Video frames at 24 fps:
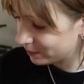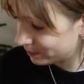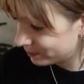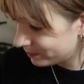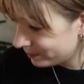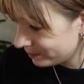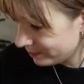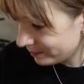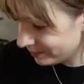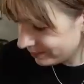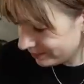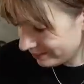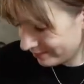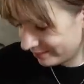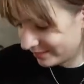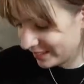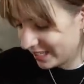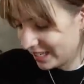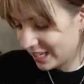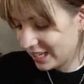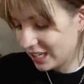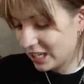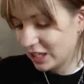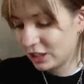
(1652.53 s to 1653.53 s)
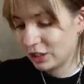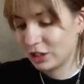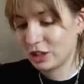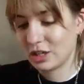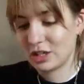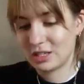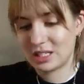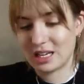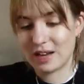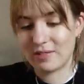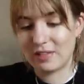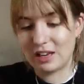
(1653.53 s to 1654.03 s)
Mmm, you're
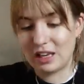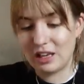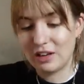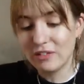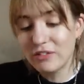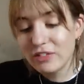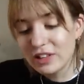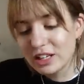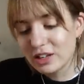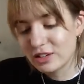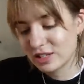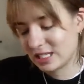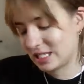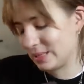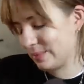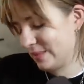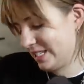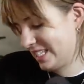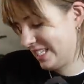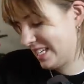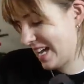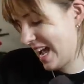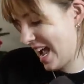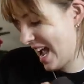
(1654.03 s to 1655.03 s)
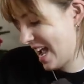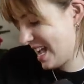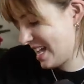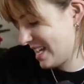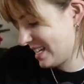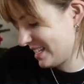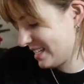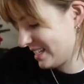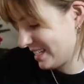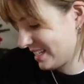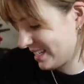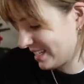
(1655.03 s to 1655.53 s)
going to have a lovely Christmas day,
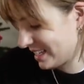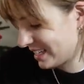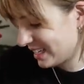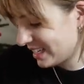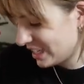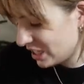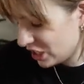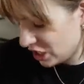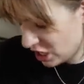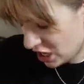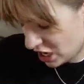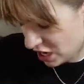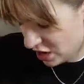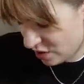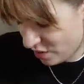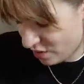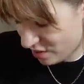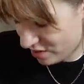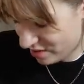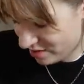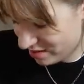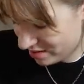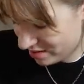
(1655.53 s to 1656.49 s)
aren't you?